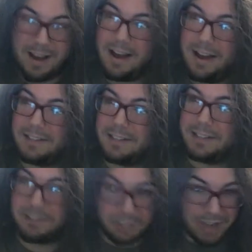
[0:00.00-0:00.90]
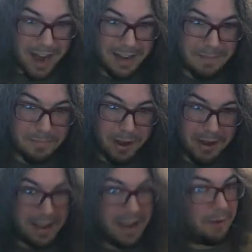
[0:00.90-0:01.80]
It's a little shoddy, but
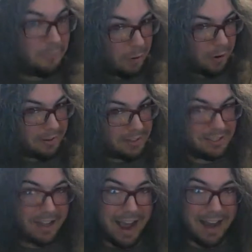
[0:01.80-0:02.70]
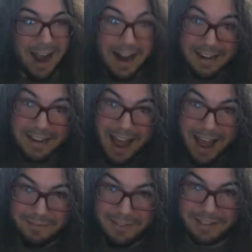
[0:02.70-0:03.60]
it works, and I didn't
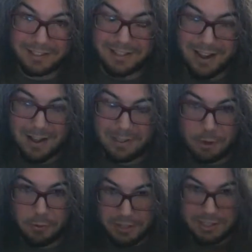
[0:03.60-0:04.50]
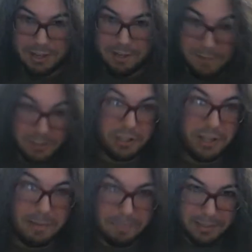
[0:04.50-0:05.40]
have this. So this officially
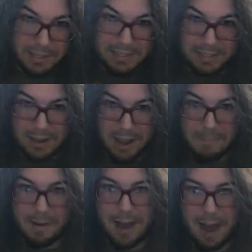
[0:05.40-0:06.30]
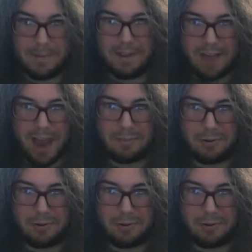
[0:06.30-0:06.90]
completes my copy of Animal